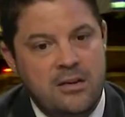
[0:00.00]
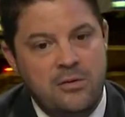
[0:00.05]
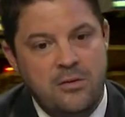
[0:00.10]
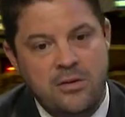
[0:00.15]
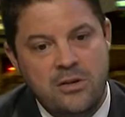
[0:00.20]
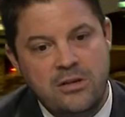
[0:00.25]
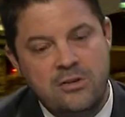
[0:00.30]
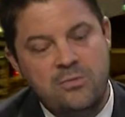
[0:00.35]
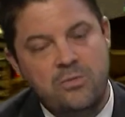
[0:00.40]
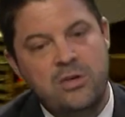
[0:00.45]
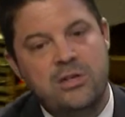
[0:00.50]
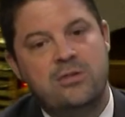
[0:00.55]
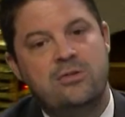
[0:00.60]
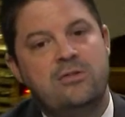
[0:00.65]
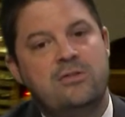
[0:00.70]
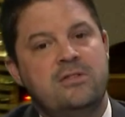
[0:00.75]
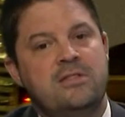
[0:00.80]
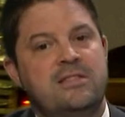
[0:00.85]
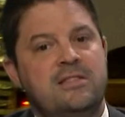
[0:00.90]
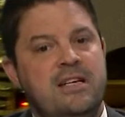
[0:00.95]
and we, we do
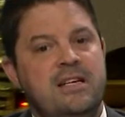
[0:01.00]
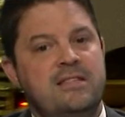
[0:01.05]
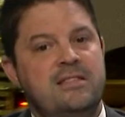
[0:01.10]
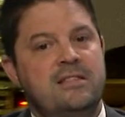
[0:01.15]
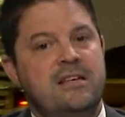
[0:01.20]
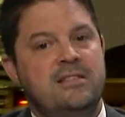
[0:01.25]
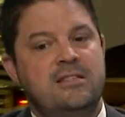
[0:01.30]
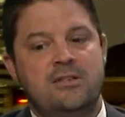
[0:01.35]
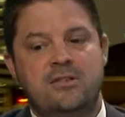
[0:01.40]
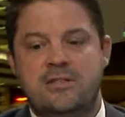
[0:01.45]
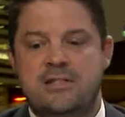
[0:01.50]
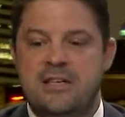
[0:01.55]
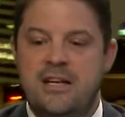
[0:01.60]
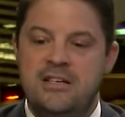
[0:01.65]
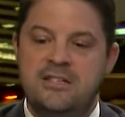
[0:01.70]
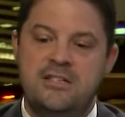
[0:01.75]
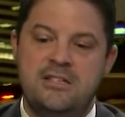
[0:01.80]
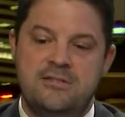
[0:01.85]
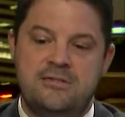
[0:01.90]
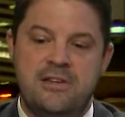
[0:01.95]
it on the state side too. It's
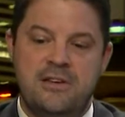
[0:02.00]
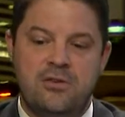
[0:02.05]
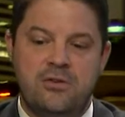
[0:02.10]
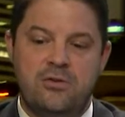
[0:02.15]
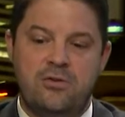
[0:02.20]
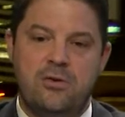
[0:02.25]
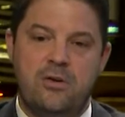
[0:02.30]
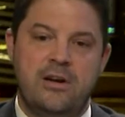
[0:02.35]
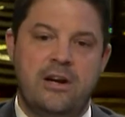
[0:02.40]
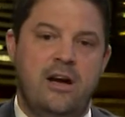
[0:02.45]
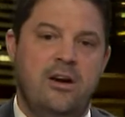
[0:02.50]
not just federal court.